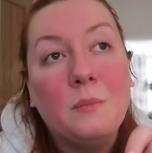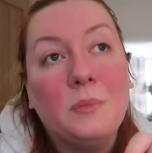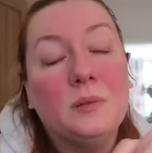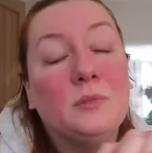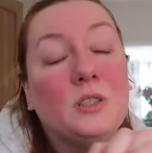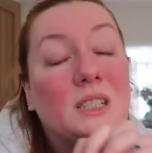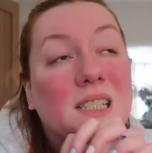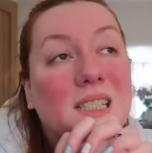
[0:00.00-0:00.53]
but
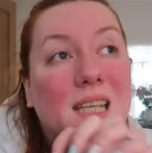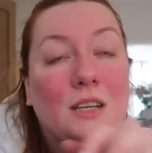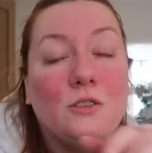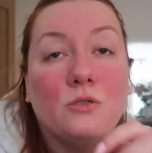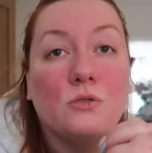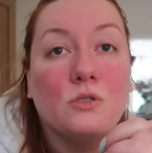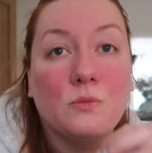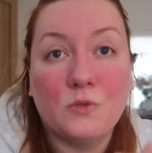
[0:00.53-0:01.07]
I'm going to
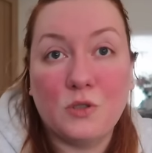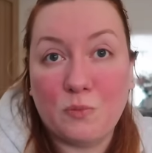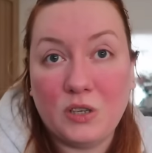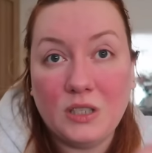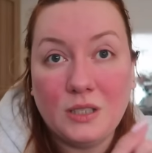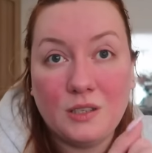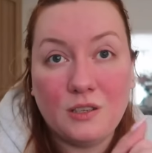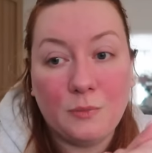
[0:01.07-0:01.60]
schedule some
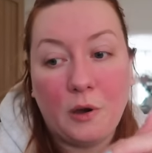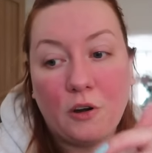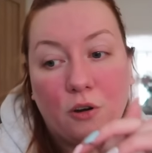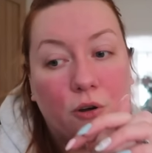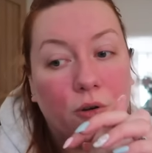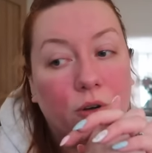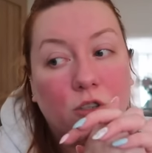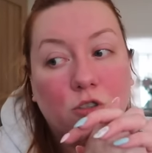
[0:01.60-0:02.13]
sprints
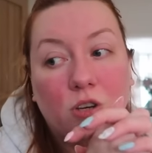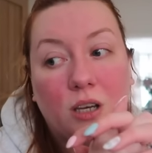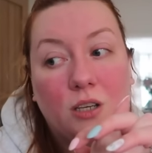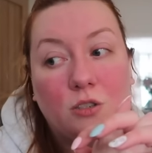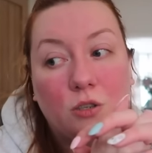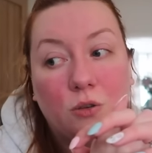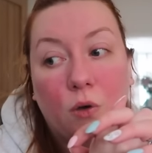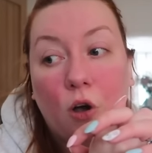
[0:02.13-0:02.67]
tomorrow and try
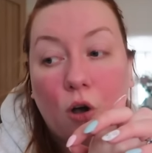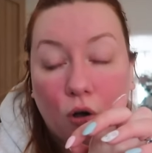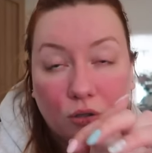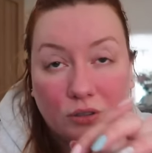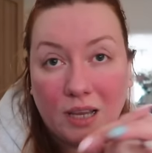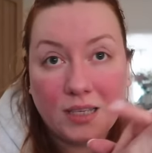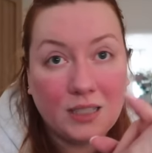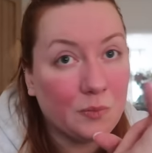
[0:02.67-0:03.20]
and do all
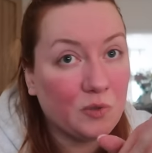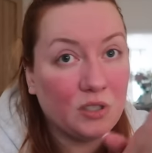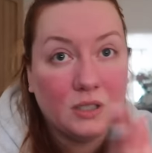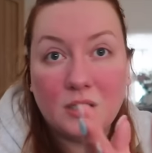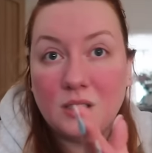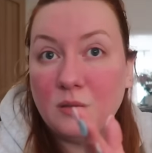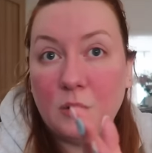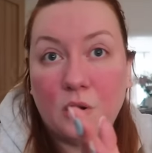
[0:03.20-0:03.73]
day
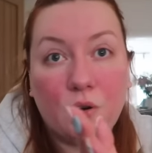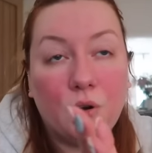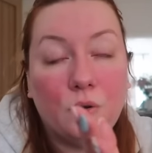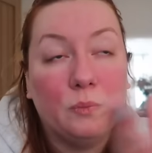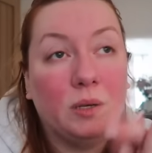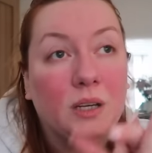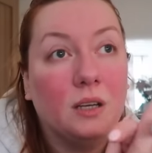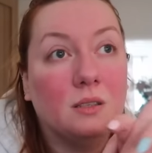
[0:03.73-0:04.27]
sprints tomorrow
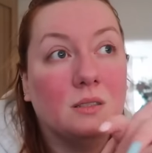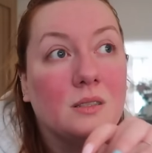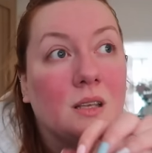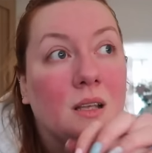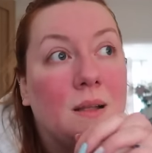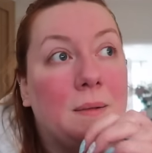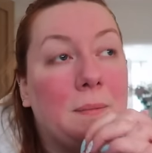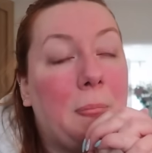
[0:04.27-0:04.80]
because
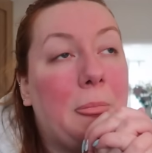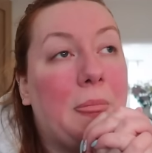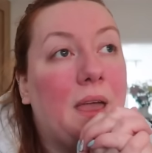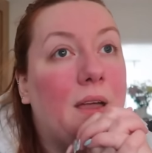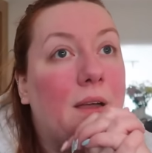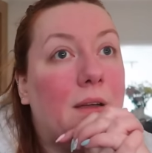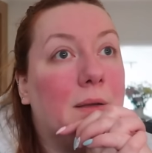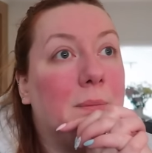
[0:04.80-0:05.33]

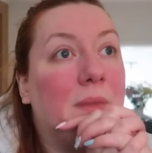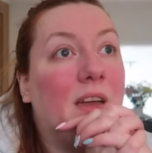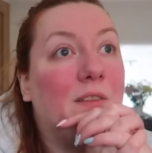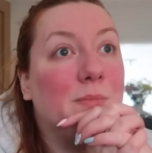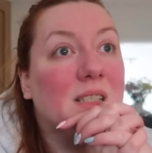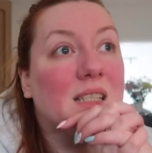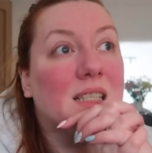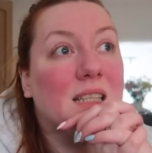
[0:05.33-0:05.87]
um,
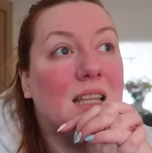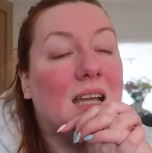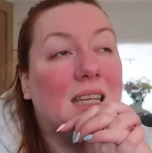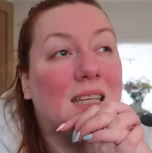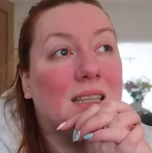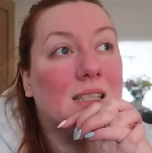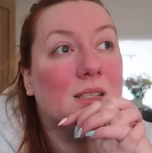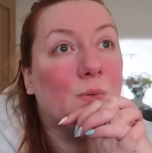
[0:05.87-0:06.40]
I've been
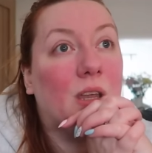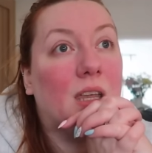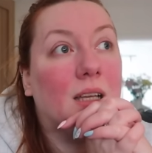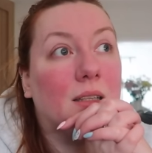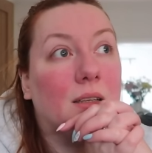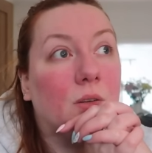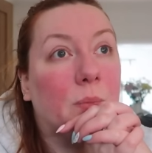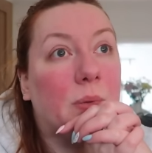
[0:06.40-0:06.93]
slacking this week a
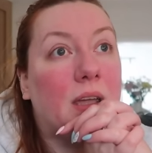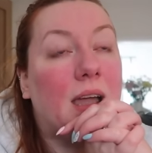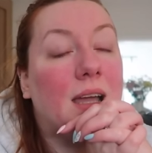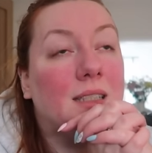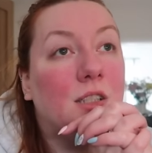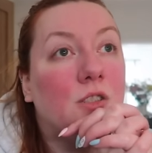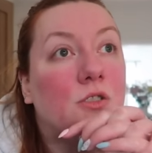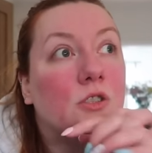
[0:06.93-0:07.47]
little bit. I
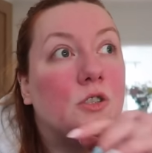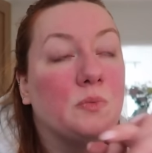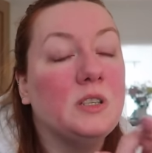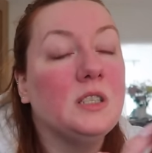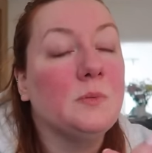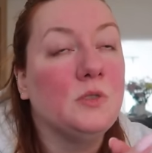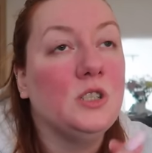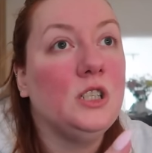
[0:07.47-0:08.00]
did do
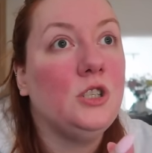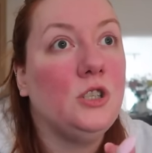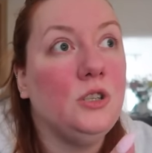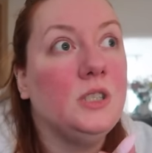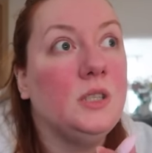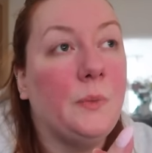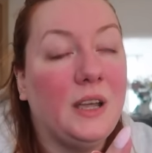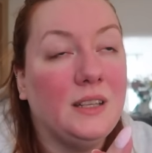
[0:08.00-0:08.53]
sprints Monday,
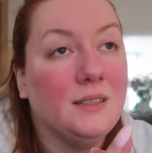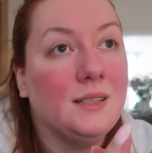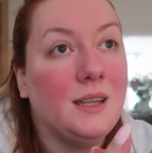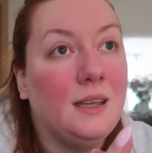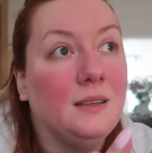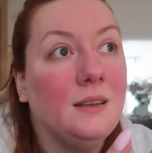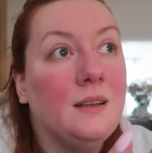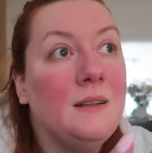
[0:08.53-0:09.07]
Tuesday,
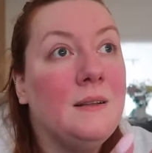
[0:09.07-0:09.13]
Wednesday,